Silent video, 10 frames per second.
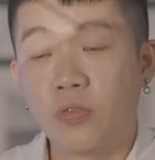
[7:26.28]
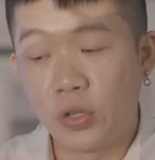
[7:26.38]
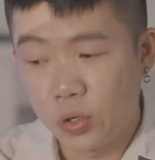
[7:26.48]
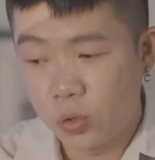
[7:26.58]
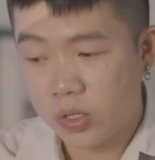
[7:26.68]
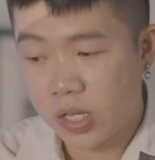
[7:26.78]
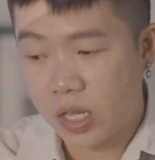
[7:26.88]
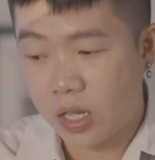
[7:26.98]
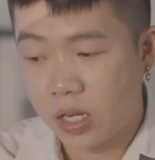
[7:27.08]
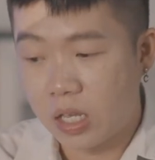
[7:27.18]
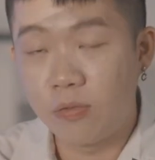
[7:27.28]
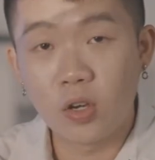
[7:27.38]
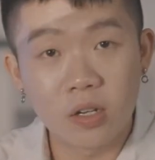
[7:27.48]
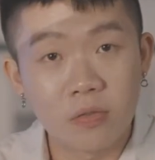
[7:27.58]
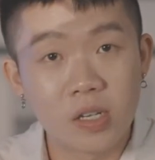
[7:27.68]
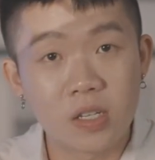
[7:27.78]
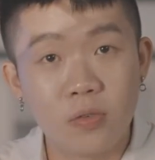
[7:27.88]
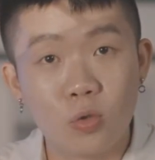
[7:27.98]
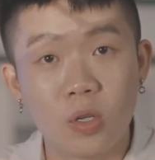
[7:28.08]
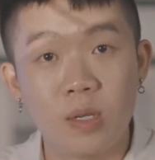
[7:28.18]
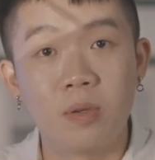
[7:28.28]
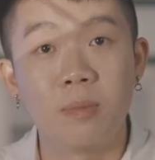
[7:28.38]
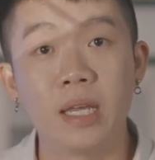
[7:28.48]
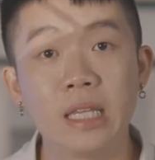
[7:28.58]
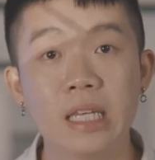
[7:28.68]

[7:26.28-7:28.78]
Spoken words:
videos, and if you are the first few to implement